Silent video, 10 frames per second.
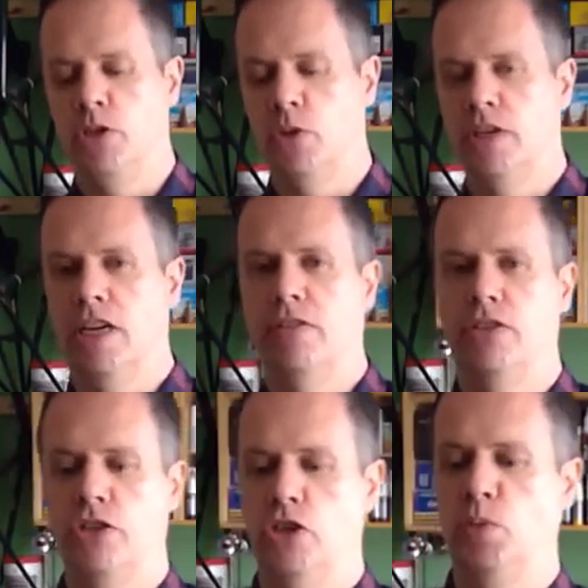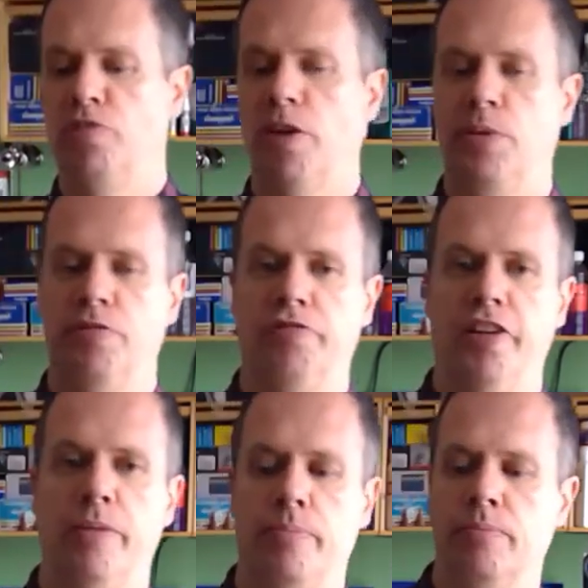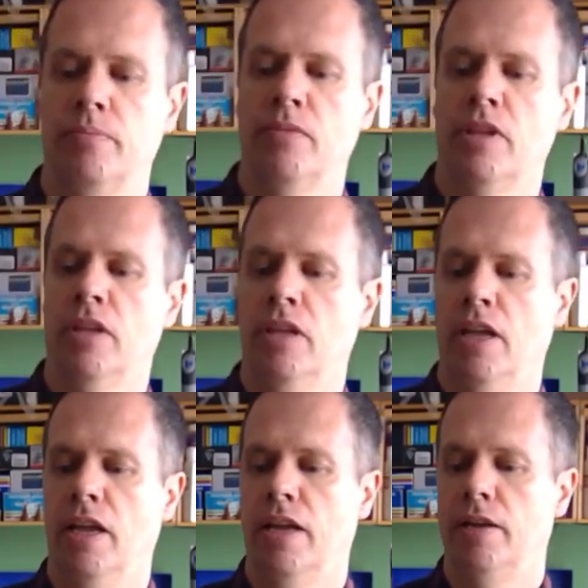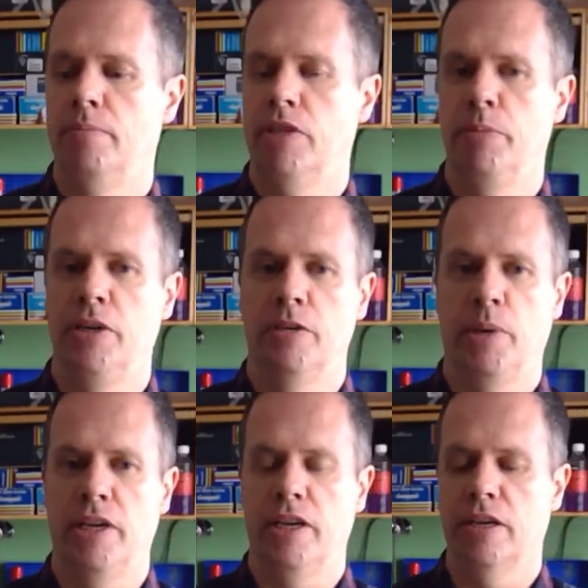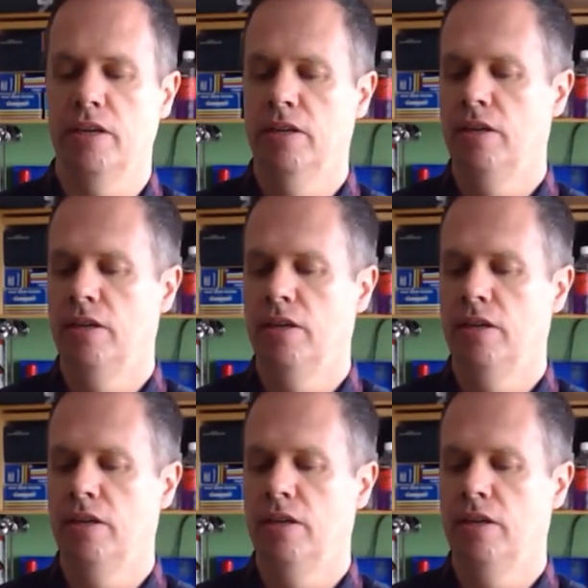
You don't have to prep a frame to build a bike,